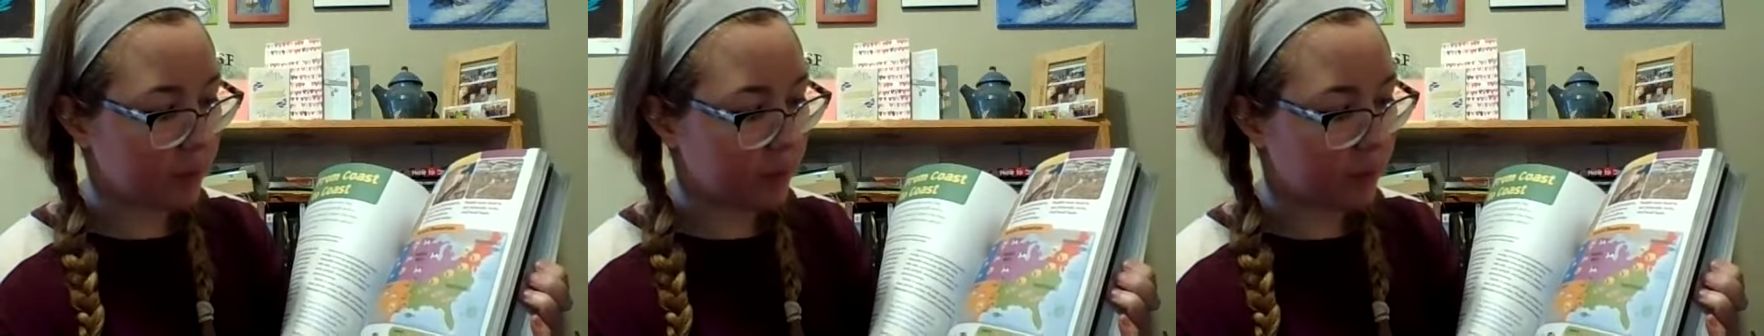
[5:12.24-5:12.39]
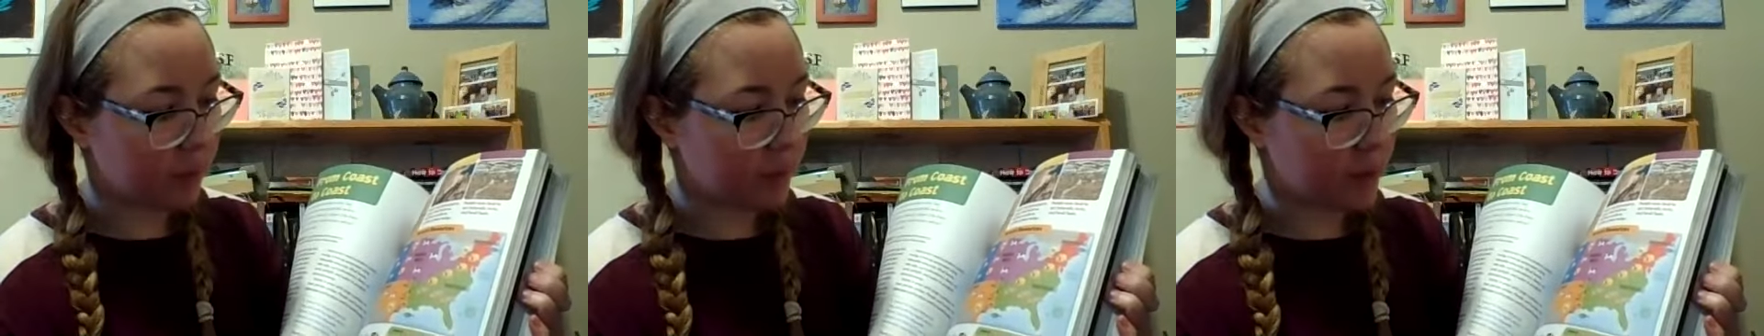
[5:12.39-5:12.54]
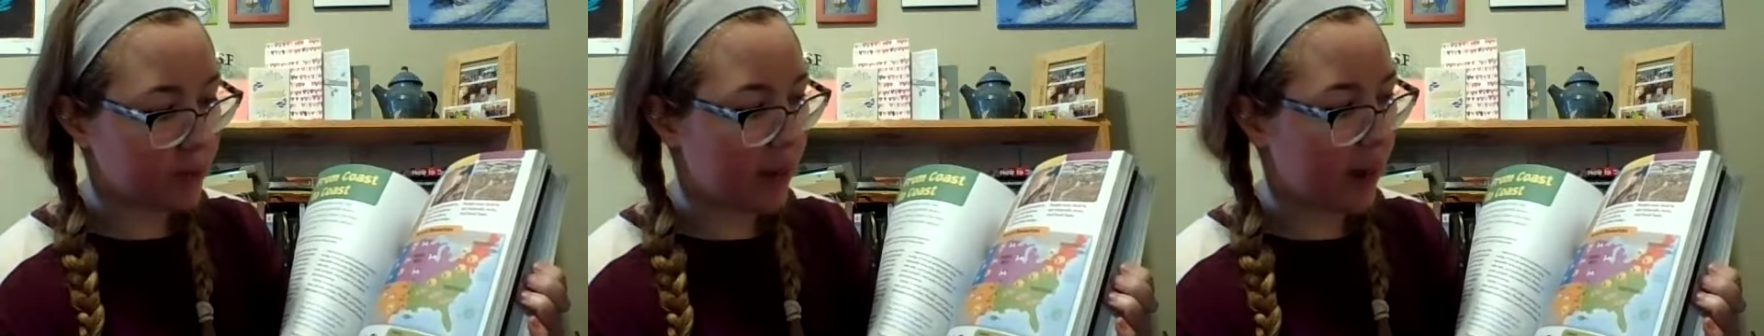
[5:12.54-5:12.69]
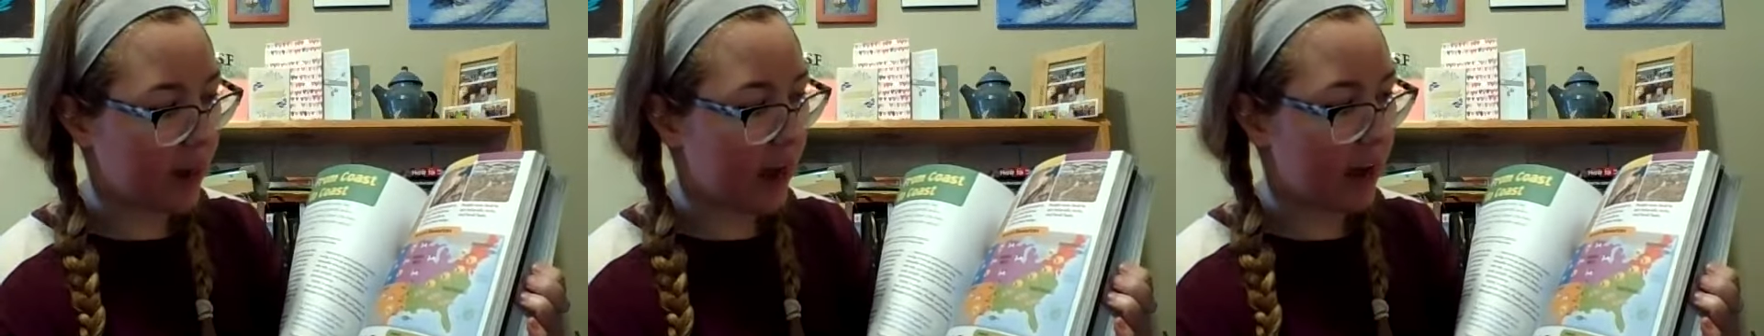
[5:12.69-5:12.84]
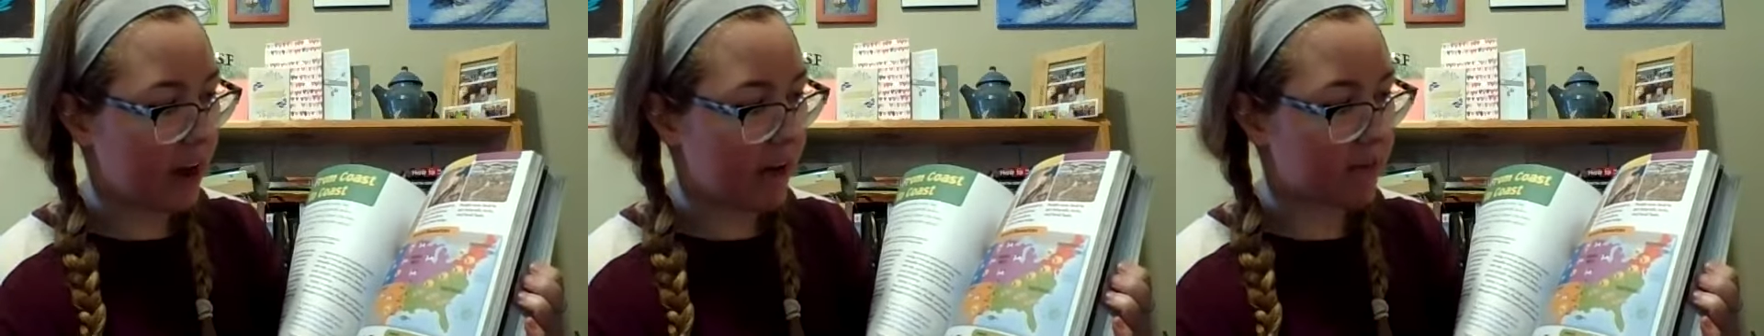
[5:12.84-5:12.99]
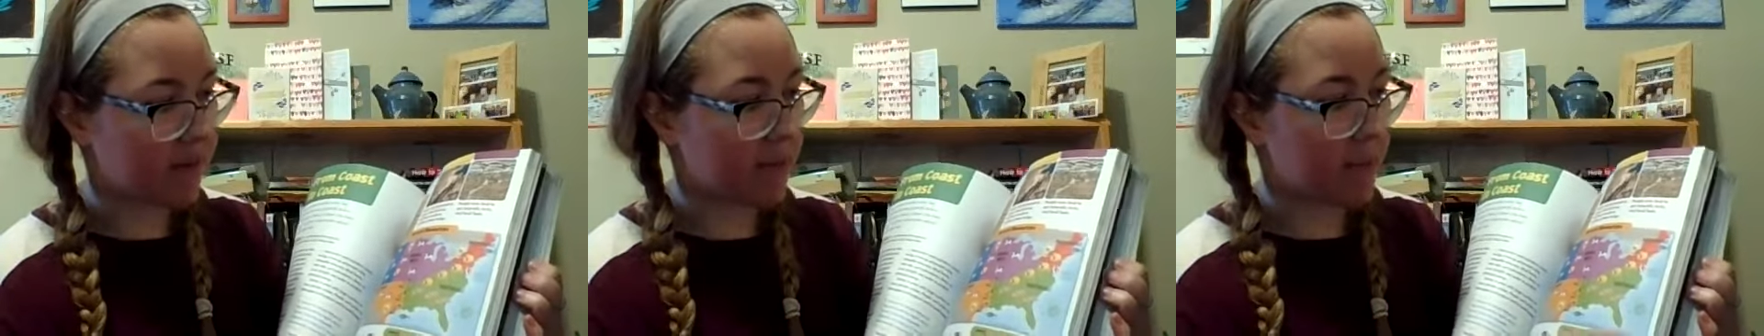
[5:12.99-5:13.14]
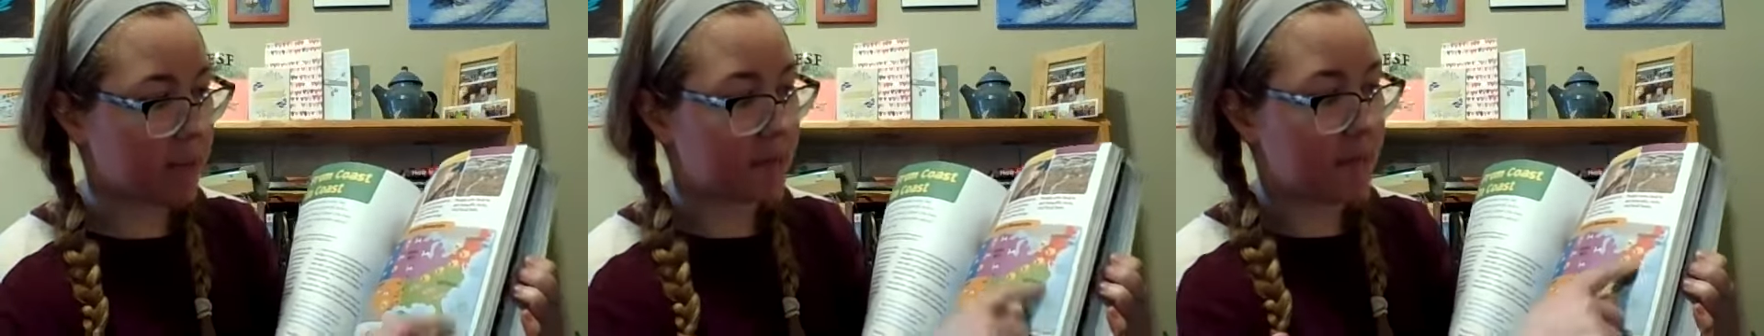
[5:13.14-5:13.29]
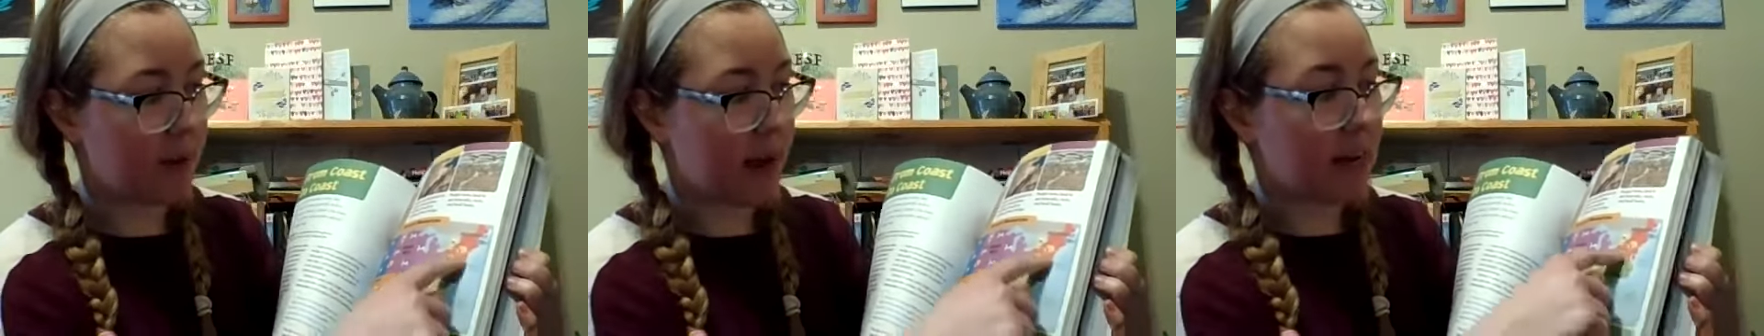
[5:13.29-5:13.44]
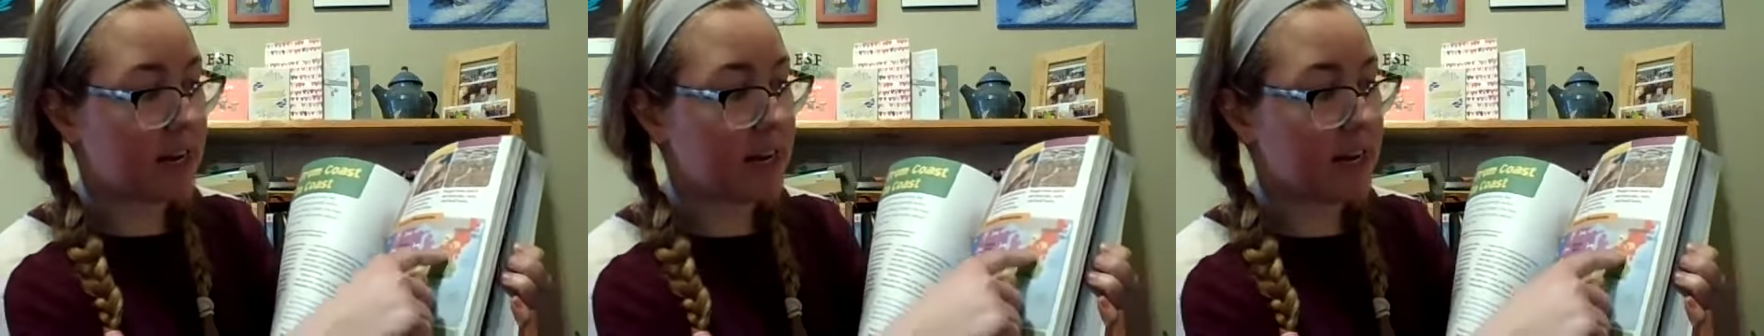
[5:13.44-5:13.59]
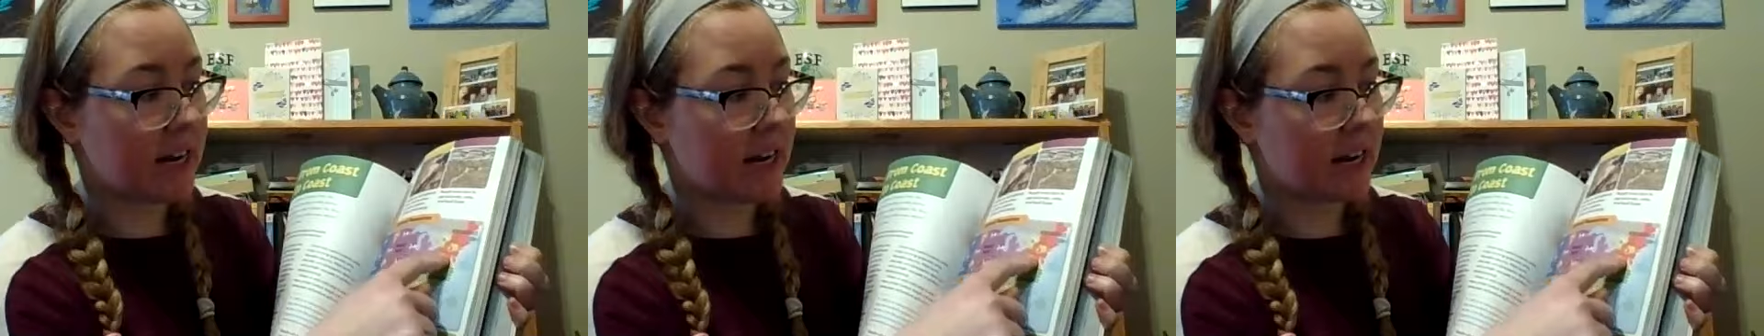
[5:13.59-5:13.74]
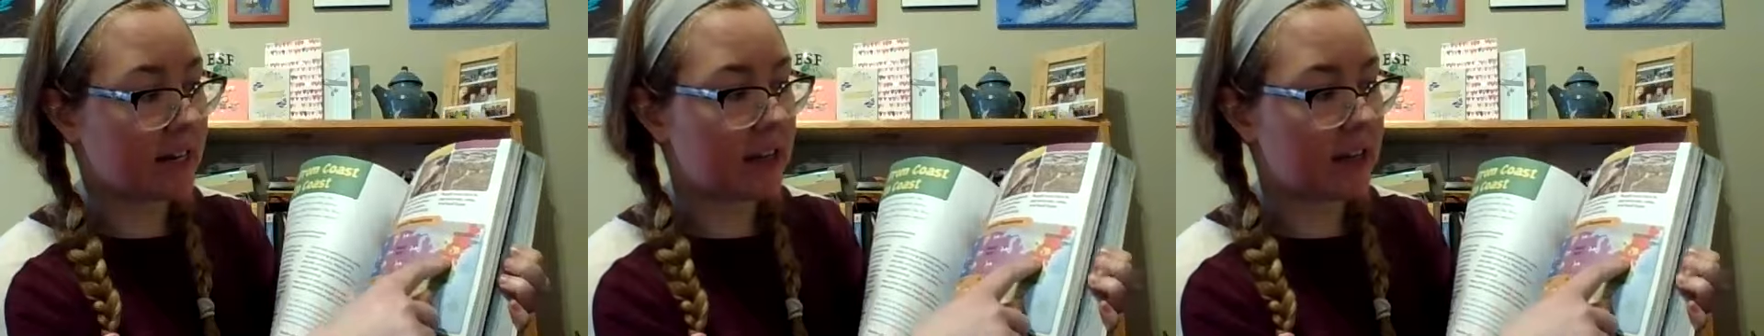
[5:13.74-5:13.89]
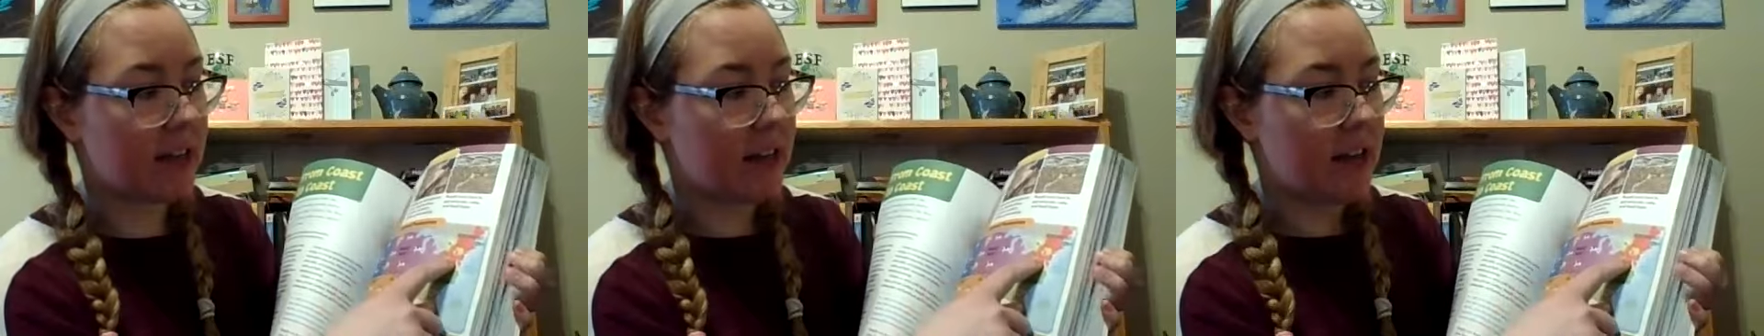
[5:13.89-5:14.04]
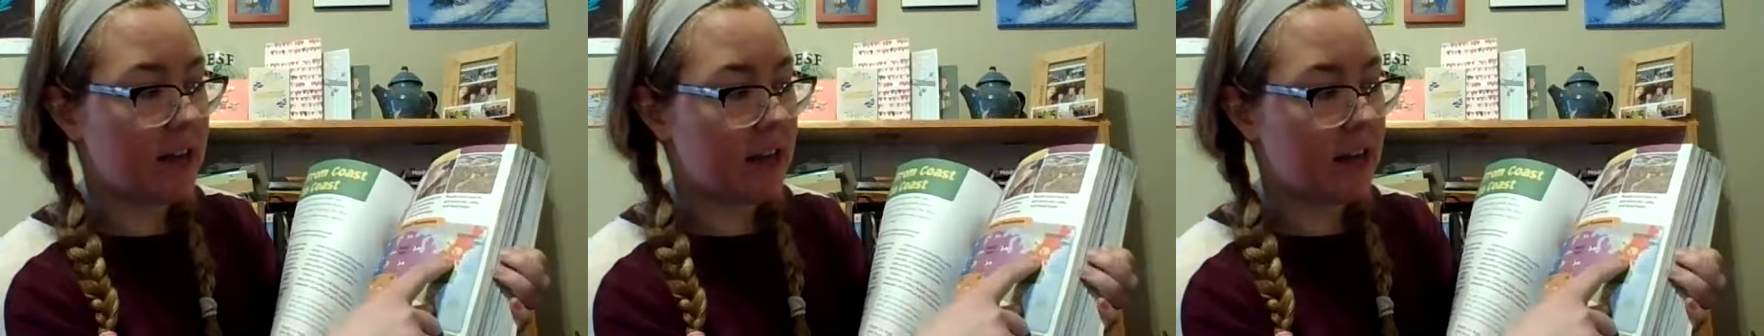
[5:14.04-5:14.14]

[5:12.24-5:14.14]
We have mining